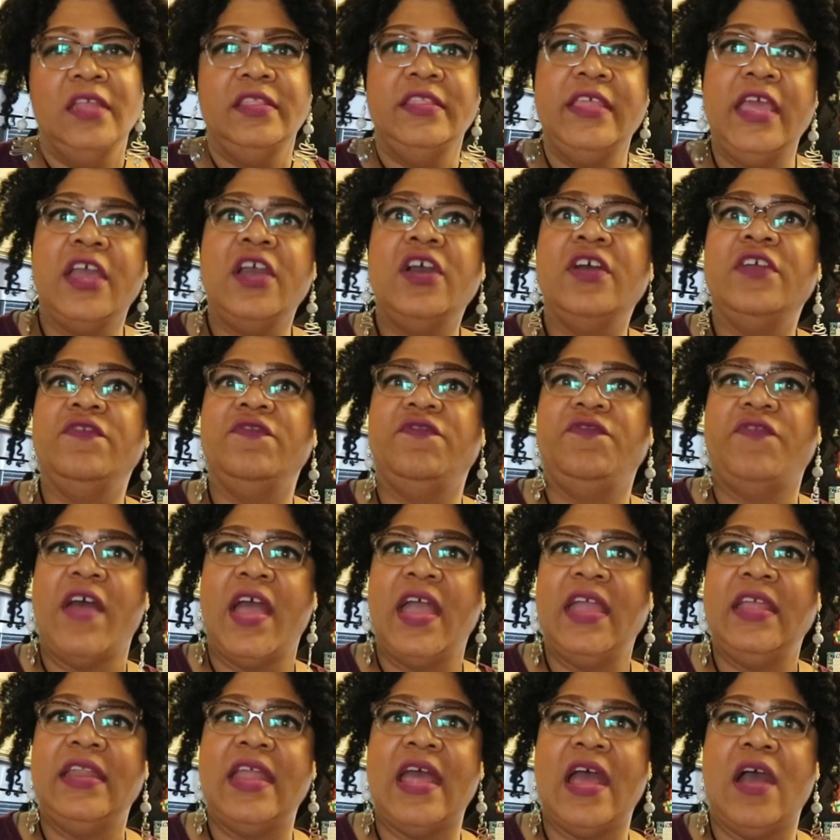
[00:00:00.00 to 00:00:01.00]
They couldn't
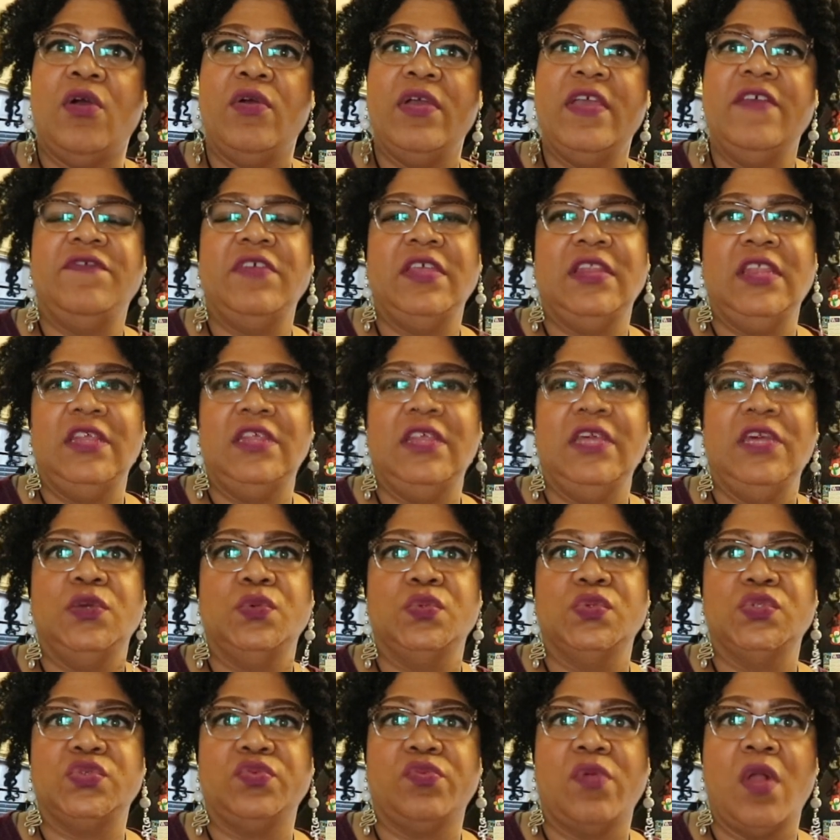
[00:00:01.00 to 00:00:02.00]
find out if
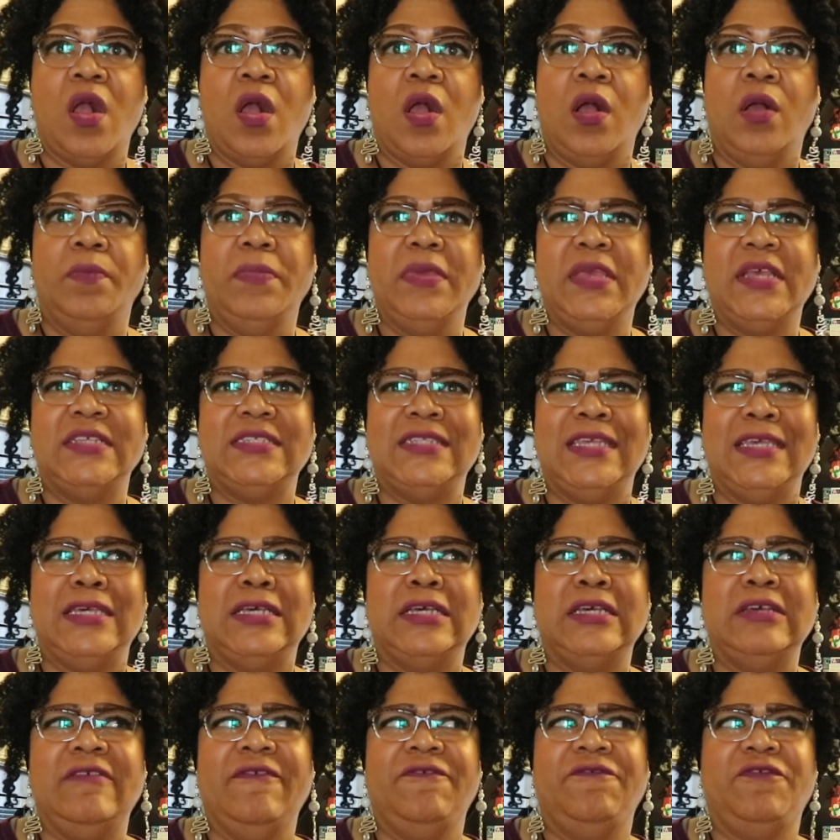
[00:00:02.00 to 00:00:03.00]
anything was wrong, because they
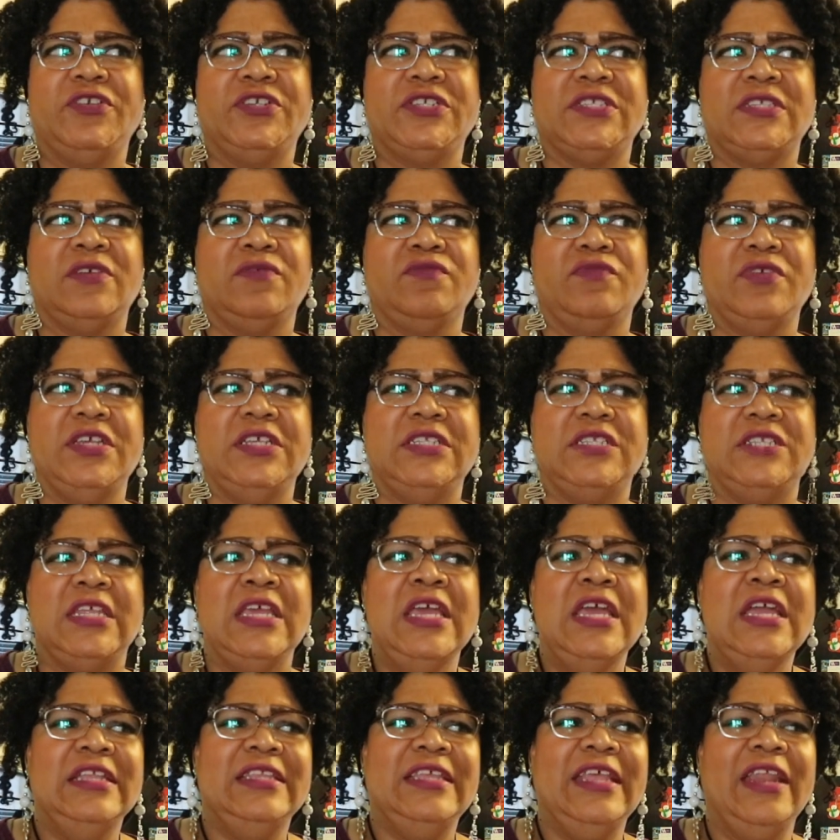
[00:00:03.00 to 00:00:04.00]
could, for some
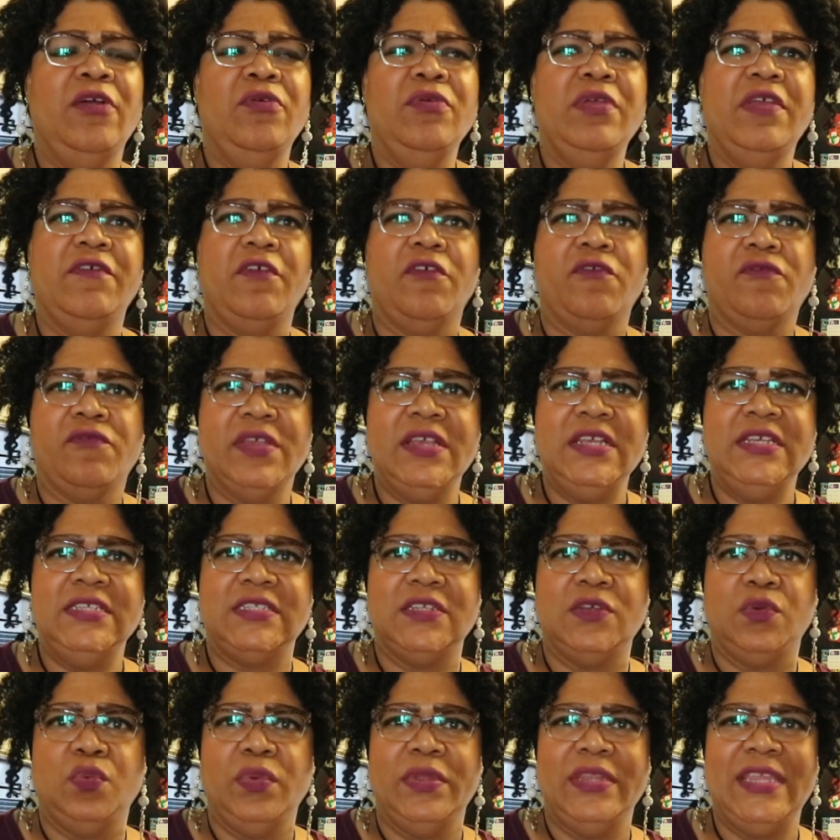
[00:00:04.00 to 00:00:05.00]
reason, they don't give a
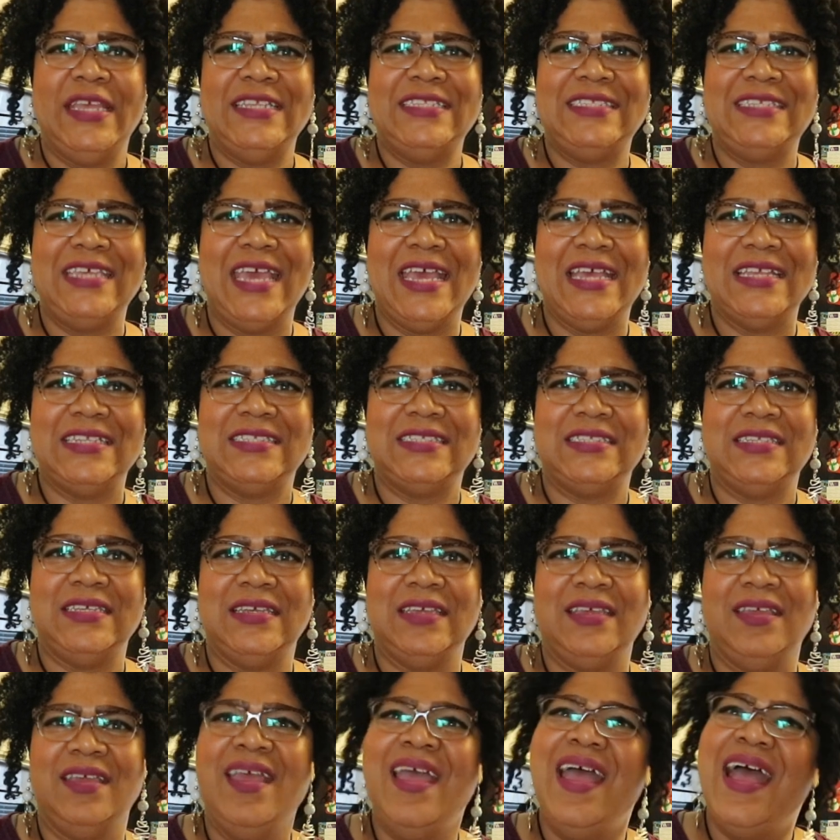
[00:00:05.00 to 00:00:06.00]
reason when they test
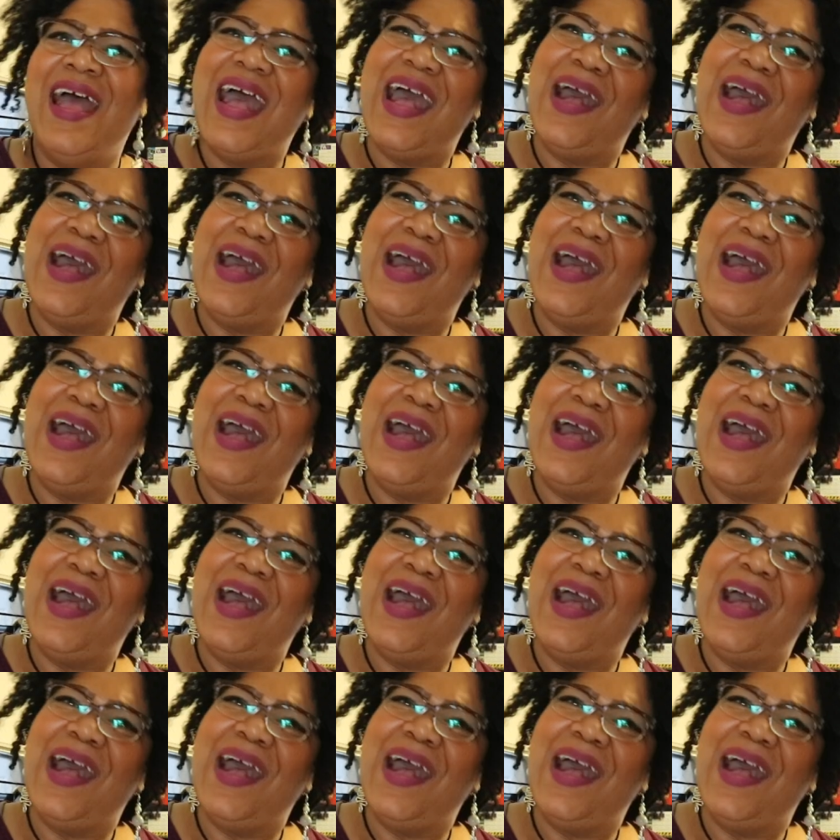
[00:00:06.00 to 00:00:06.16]
it.